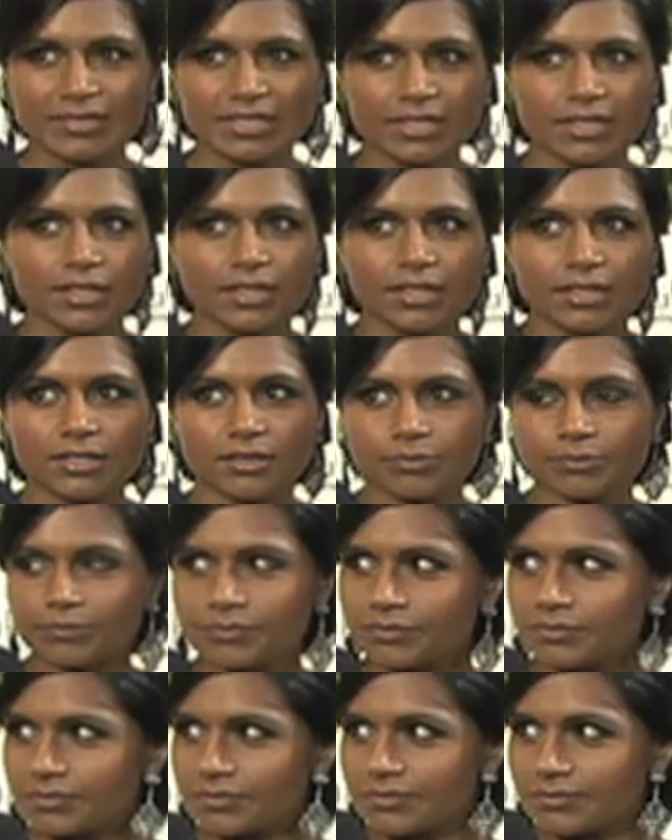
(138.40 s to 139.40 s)

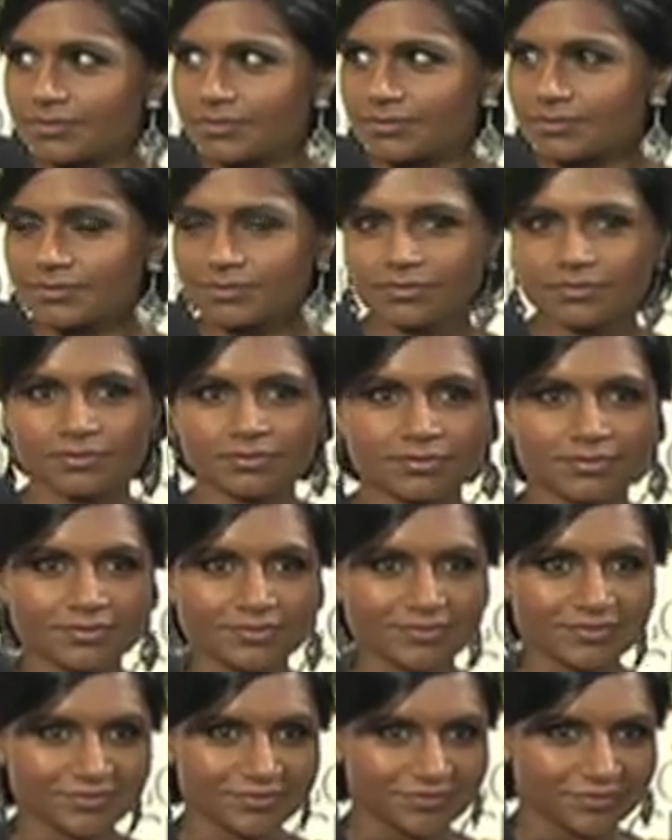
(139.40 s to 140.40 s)

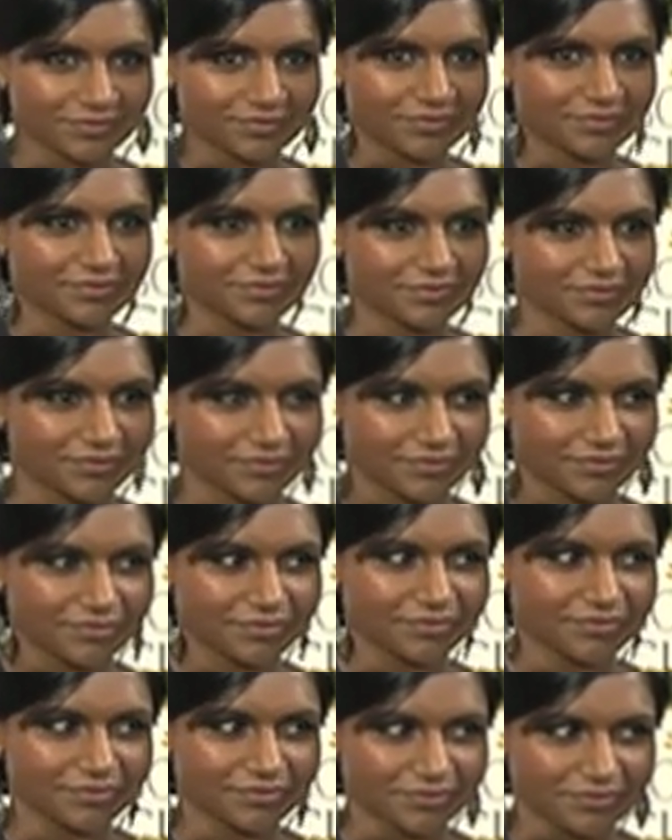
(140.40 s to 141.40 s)

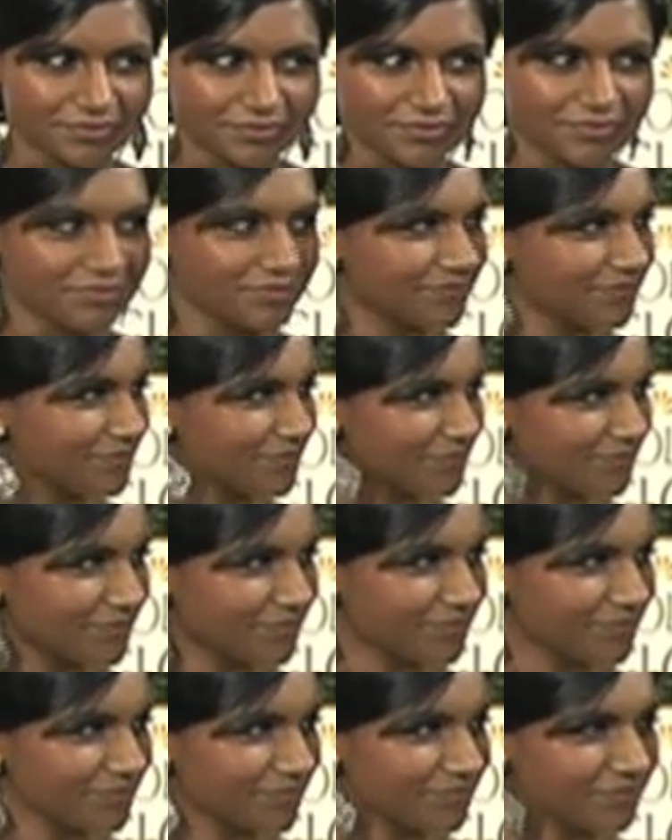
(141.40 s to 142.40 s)

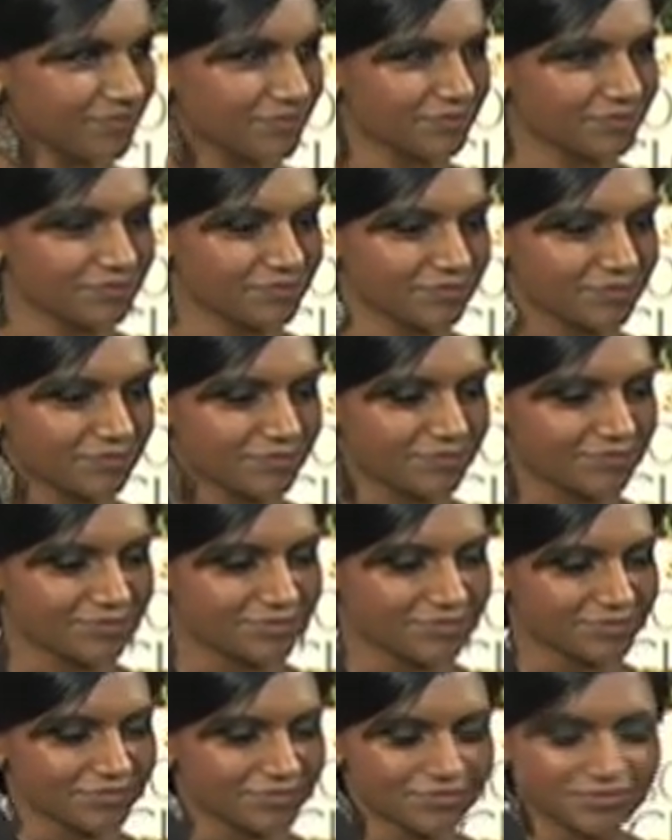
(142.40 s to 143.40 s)

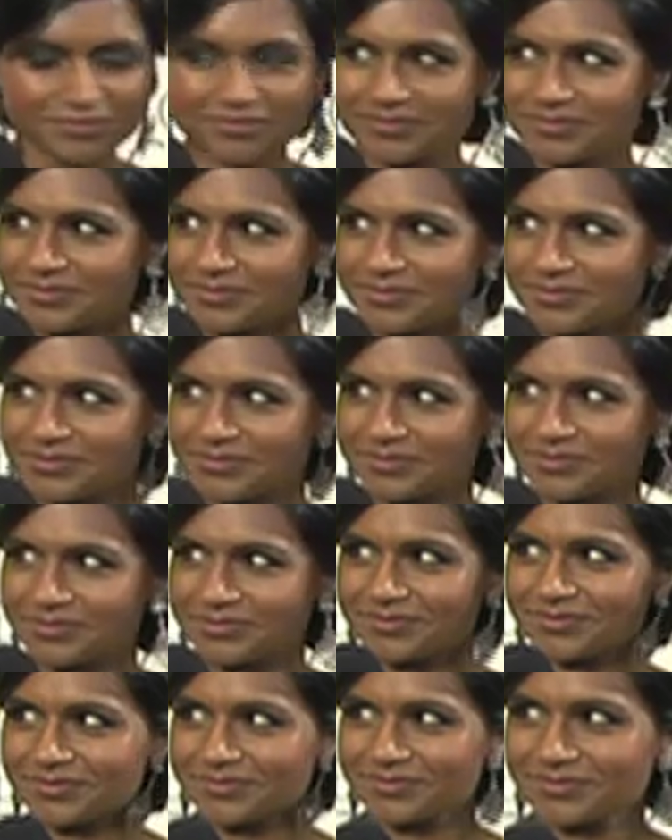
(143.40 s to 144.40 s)

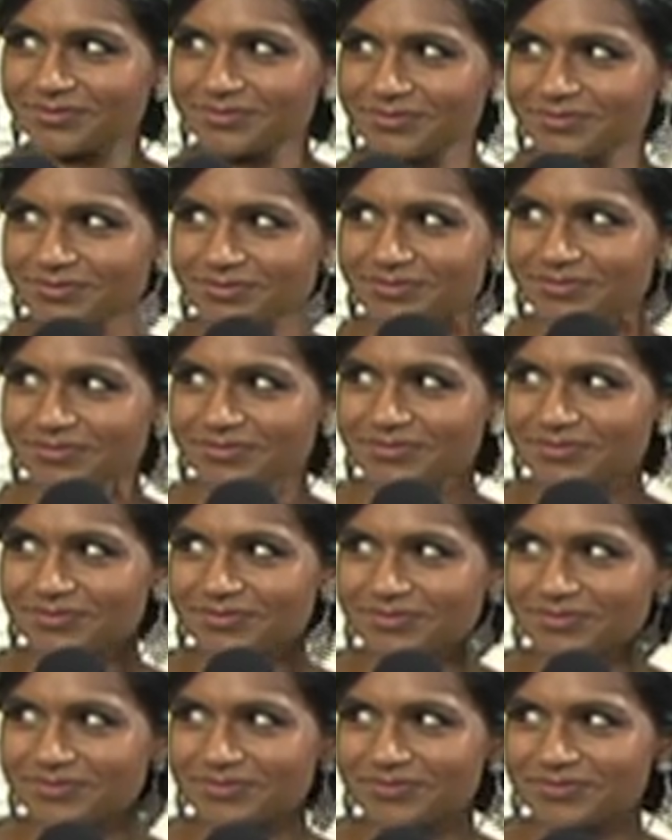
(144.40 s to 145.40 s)

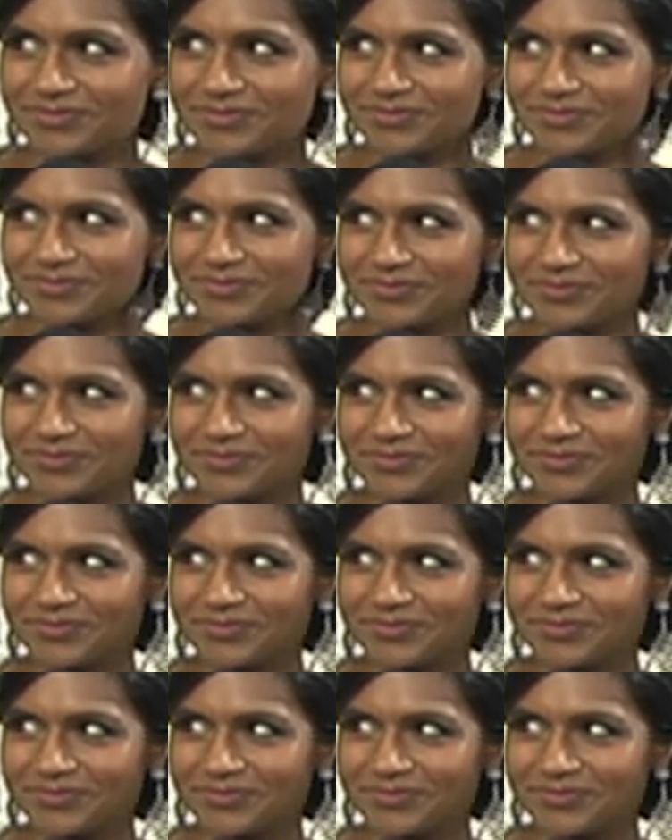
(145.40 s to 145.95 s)
No words are spoken by the person on screen.